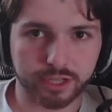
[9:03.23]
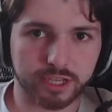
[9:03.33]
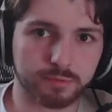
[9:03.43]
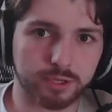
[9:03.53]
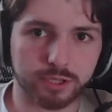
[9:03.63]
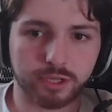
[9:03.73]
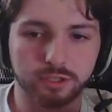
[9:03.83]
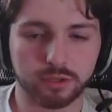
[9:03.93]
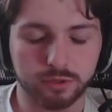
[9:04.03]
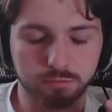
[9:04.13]
especially
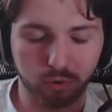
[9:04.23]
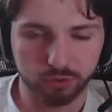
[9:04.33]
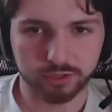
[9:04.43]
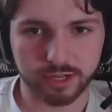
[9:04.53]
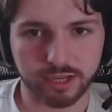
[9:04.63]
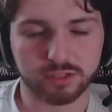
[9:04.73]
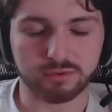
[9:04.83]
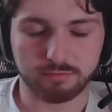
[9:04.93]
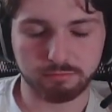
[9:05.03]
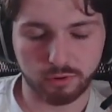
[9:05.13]
into those poison decks with
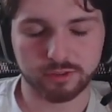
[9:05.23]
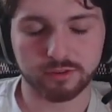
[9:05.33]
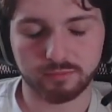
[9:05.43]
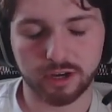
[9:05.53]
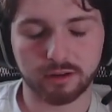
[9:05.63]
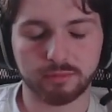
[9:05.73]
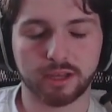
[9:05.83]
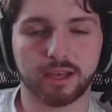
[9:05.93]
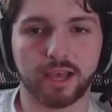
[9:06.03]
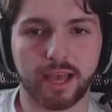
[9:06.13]
the poison barb
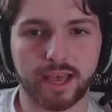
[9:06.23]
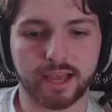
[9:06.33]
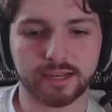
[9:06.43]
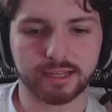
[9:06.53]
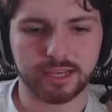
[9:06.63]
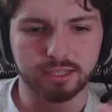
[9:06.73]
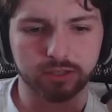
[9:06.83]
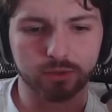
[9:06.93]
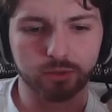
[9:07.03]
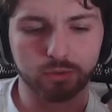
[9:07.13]
and
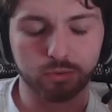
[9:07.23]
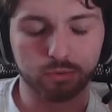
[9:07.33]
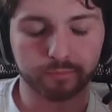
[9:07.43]
into